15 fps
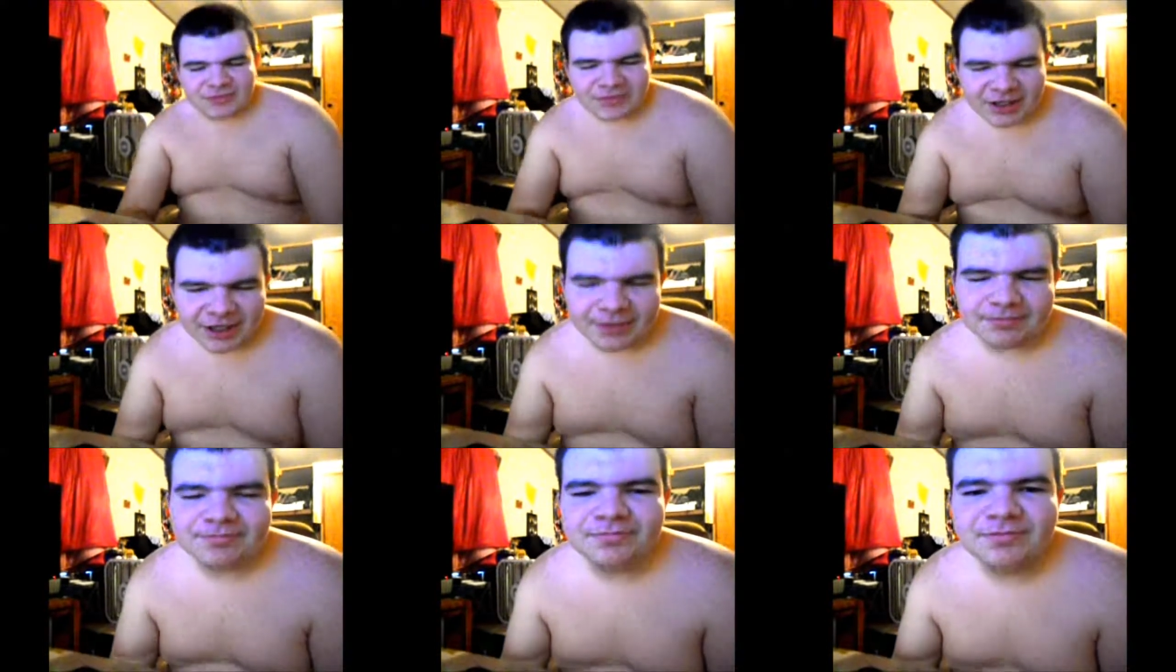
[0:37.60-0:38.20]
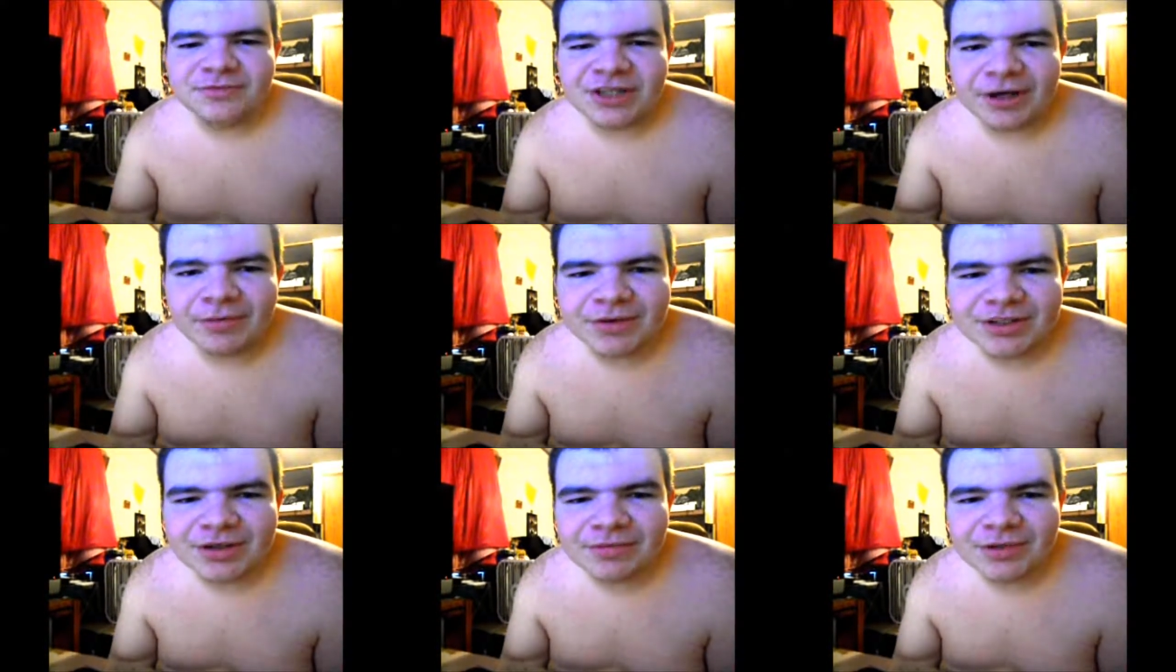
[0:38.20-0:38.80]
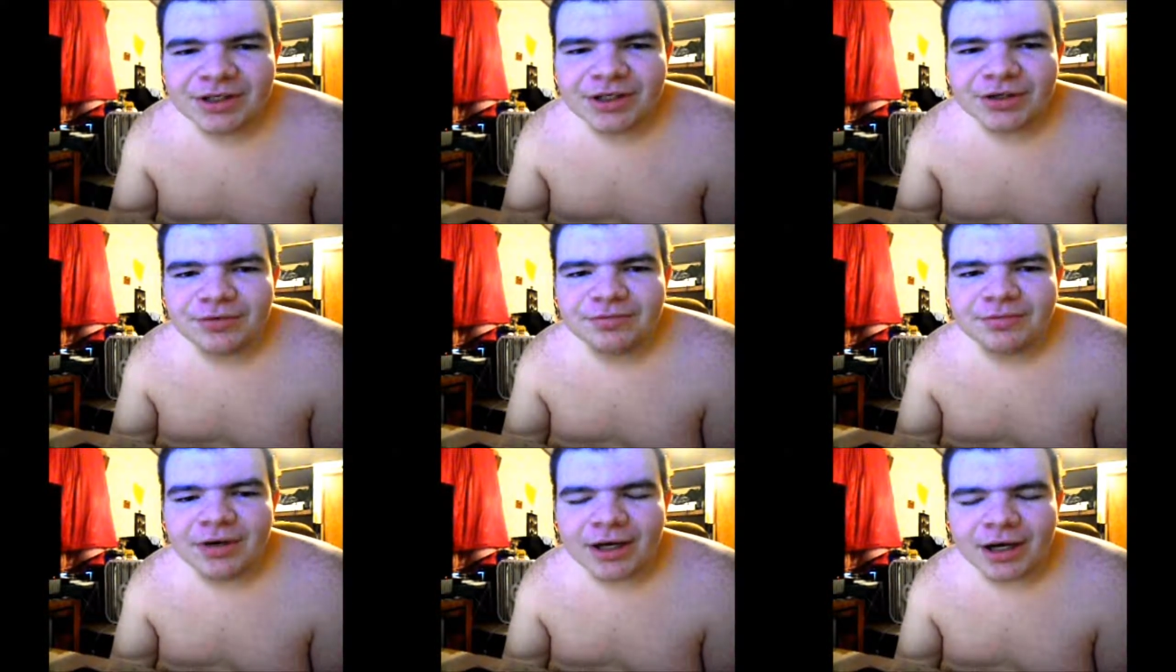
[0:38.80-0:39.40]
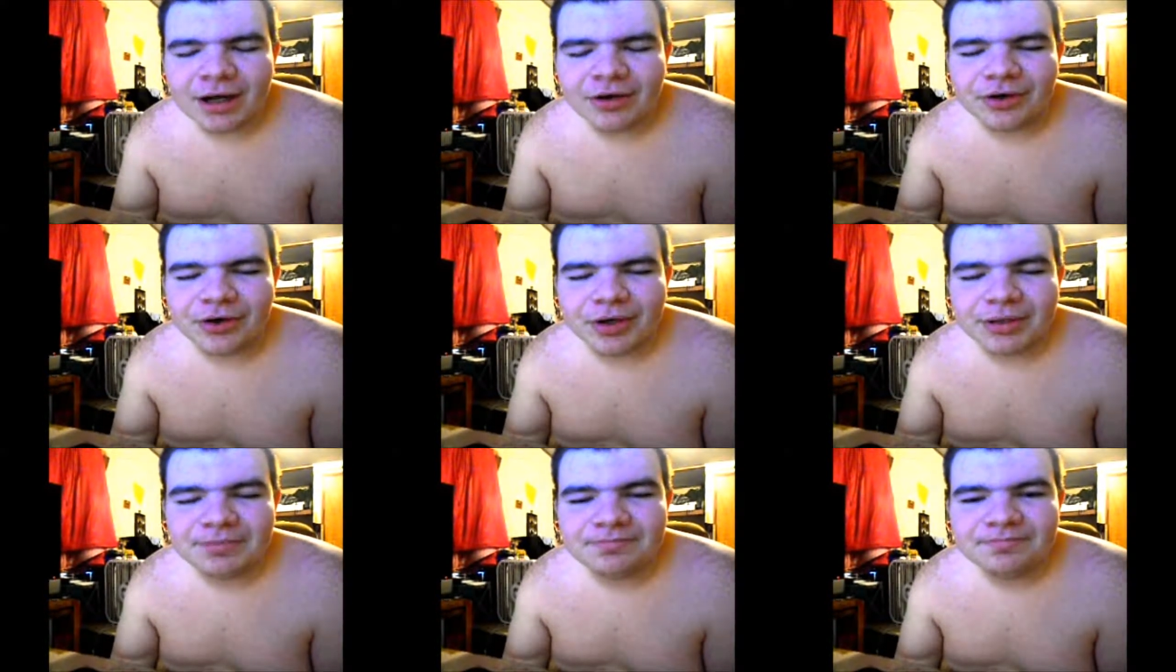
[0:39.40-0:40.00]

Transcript: Yeah. Tell me something to do and I'll do it.